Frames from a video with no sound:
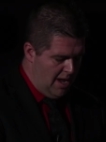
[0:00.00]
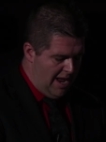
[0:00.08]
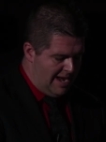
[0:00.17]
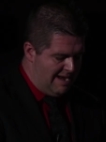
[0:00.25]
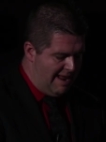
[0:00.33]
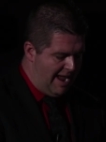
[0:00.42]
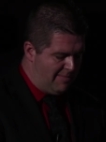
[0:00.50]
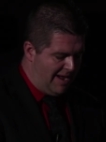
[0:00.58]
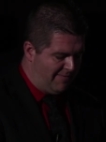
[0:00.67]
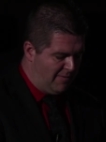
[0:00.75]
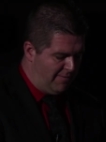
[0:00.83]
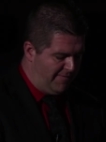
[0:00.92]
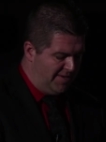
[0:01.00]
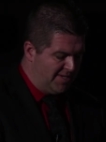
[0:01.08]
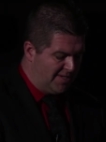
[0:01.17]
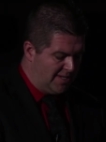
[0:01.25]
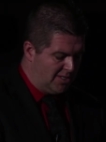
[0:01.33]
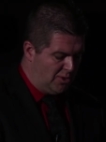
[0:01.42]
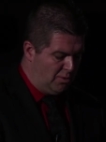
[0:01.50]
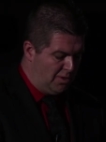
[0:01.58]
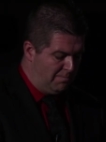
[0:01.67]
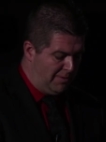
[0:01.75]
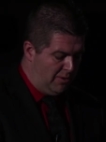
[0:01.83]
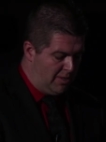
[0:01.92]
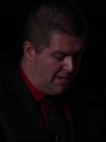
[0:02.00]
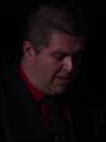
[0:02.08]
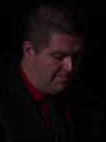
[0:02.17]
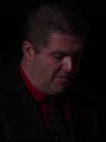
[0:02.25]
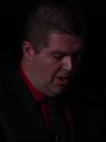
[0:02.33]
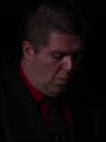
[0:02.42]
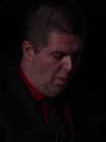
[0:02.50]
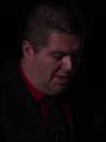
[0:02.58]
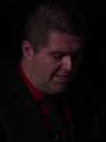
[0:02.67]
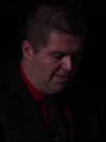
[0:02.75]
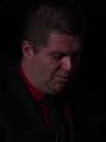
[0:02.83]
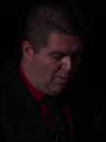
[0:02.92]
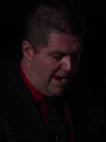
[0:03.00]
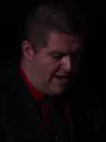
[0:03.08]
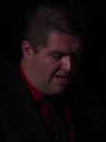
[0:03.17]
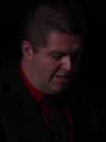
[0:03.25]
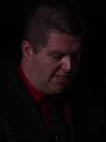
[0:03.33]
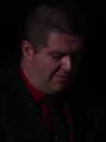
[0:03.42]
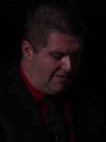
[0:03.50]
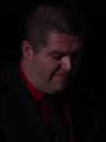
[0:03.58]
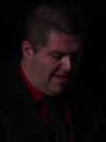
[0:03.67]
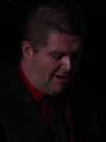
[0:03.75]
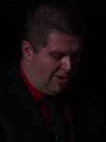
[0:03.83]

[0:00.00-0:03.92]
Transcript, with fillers: Named after the physicist who computed it, what is the radius of an event